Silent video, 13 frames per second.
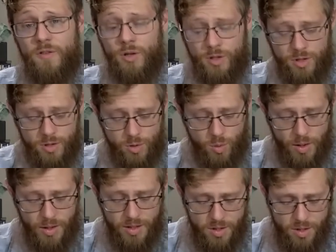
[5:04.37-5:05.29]
verse
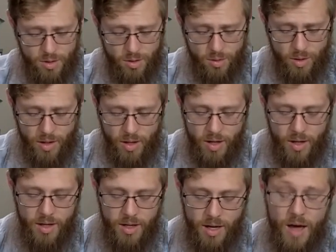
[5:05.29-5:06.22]
22,
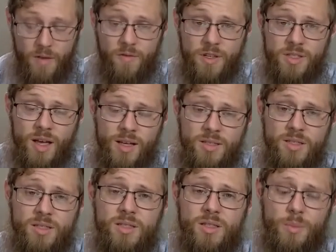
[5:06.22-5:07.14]
he
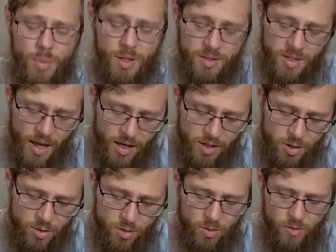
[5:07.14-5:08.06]
emphasizes the
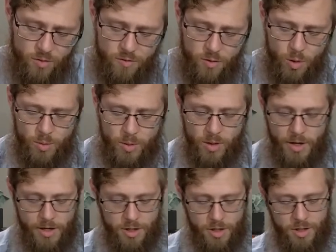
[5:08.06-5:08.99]
potential for
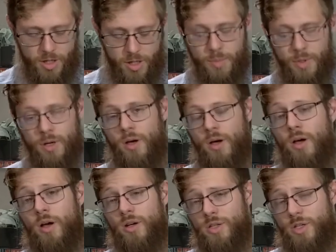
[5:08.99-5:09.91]
relationship.
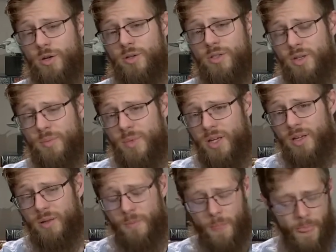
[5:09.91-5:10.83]
Turn to
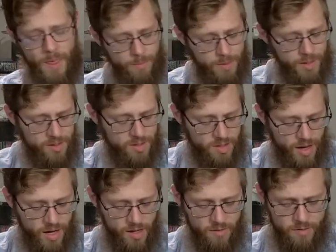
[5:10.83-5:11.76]
me and be
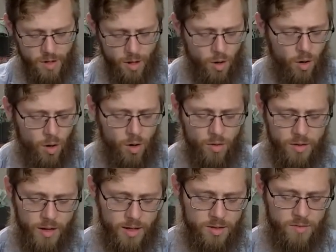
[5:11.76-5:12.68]
saved, all
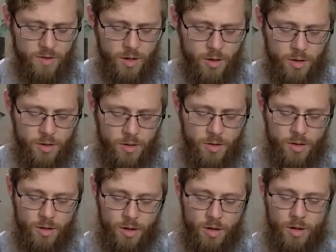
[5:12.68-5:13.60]
the ends of the earth,
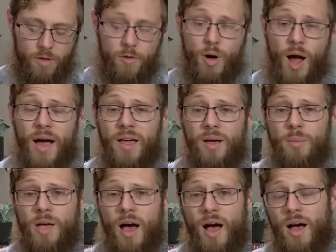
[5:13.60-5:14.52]
for I
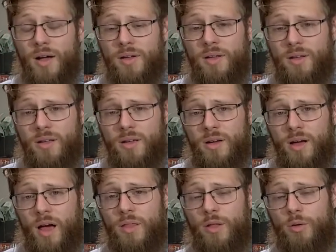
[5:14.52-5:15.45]
am God,
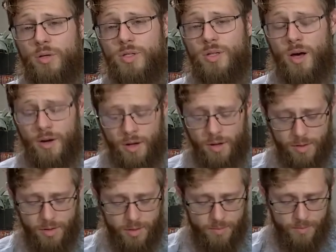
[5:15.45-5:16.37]
and there is none
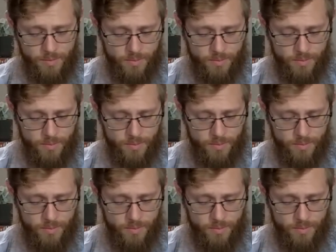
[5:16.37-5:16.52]
other.